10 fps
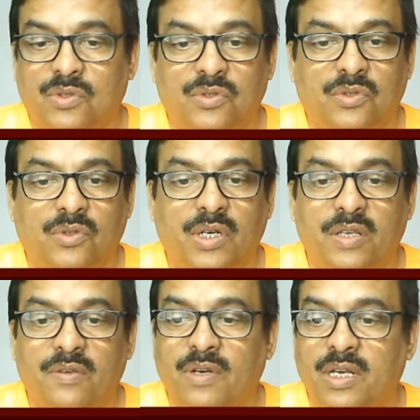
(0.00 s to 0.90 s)
So
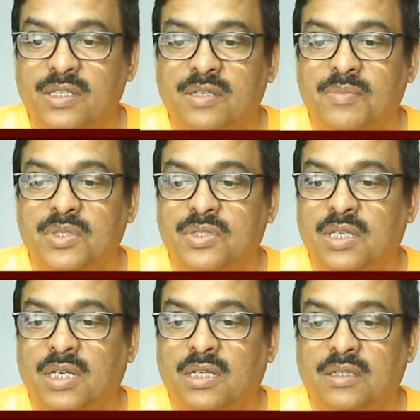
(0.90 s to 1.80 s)
d5 is a
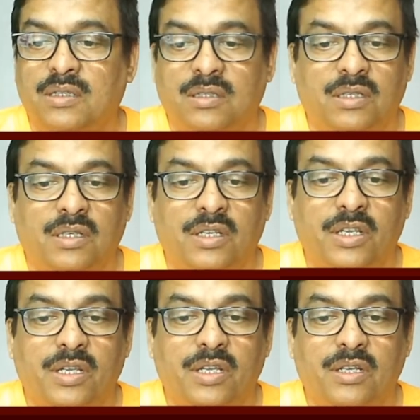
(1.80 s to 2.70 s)
mistake.
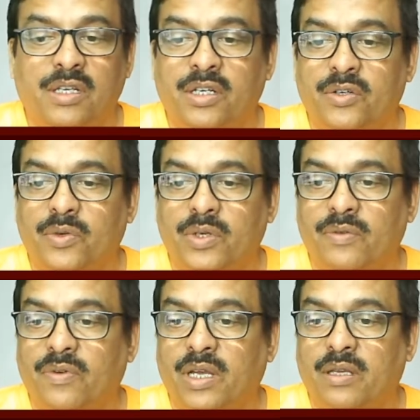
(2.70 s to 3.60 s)
Into
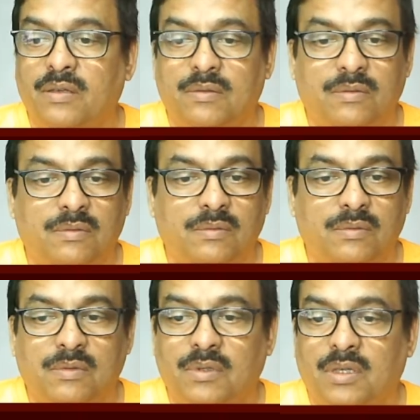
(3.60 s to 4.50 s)
d5,
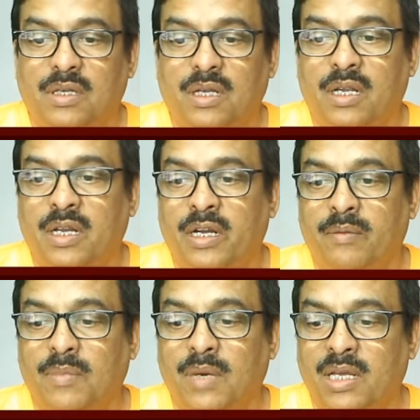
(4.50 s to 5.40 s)
and
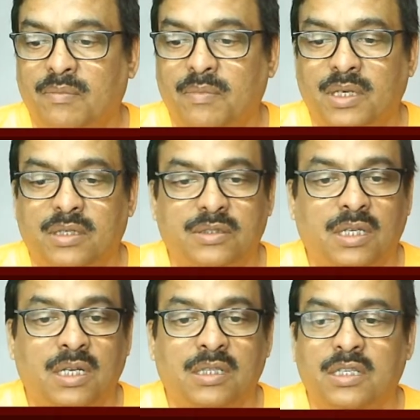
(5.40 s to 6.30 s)
black makes
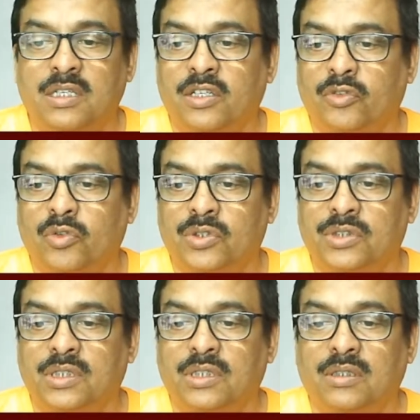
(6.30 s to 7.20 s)
another
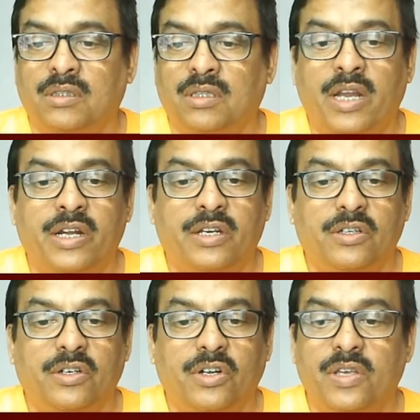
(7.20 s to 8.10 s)
inaccuracy. Knight
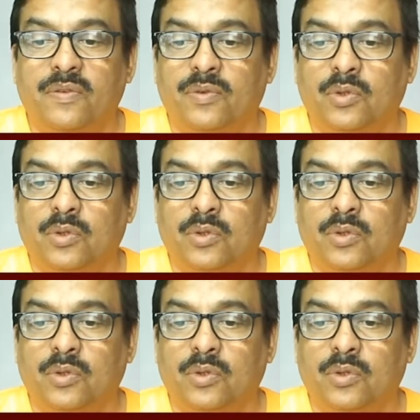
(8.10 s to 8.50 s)
d4.